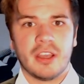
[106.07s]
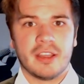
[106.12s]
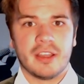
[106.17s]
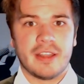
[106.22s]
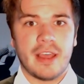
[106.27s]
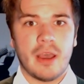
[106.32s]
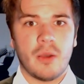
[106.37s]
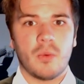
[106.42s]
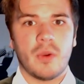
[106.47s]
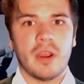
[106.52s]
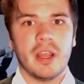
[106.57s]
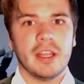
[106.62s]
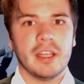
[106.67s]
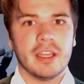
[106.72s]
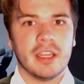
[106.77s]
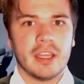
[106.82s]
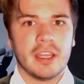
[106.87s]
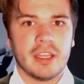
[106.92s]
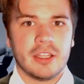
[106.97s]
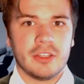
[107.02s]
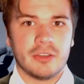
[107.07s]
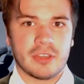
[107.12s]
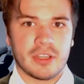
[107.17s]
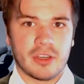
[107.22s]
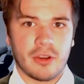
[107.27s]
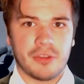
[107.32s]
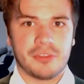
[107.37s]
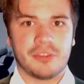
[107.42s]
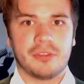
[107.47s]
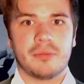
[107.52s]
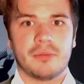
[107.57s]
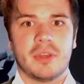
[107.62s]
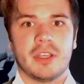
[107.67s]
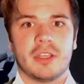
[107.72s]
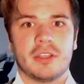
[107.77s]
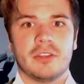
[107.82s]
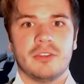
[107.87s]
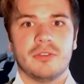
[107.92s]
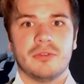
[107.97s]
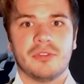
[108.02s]
That way, you can also
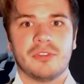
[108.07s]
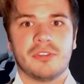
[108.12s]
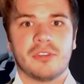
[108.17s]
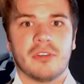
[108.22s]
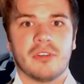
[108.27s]
make use